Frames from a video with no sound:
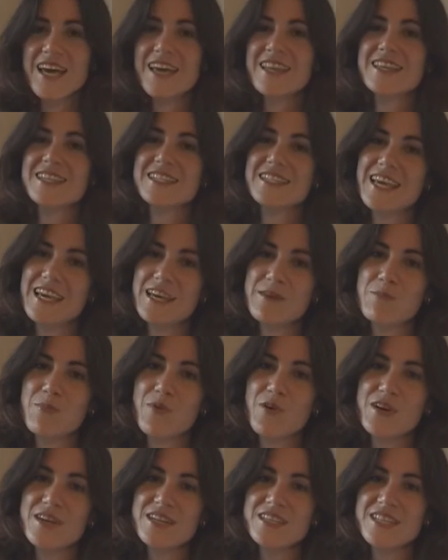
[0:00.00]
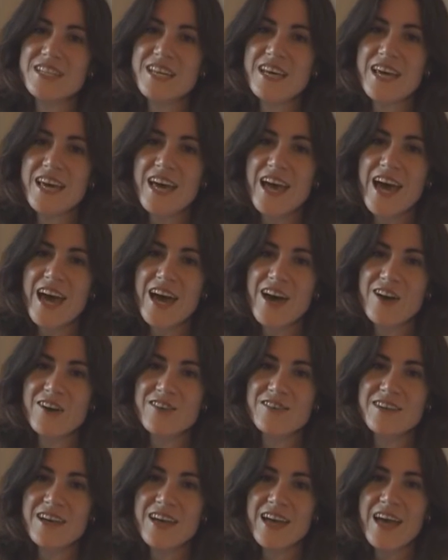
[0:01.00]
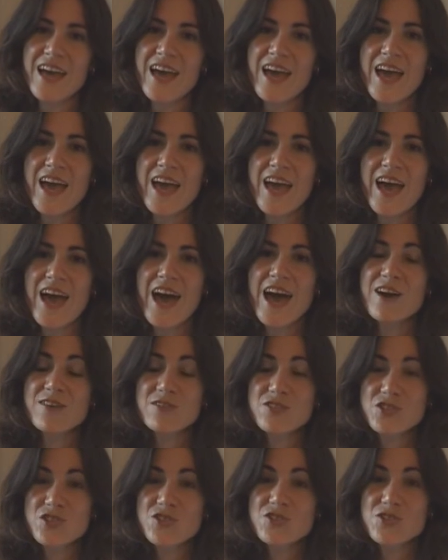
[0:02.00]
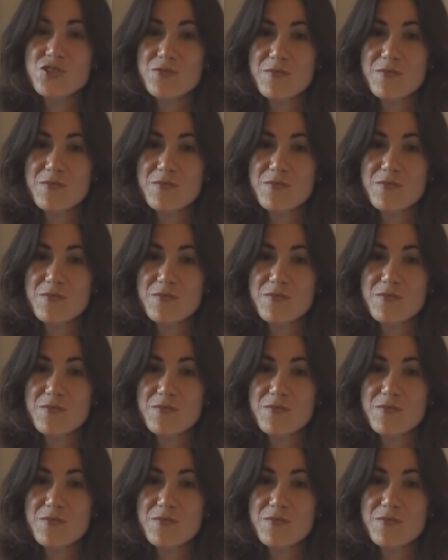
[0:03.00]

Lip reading: The second point, how. How should you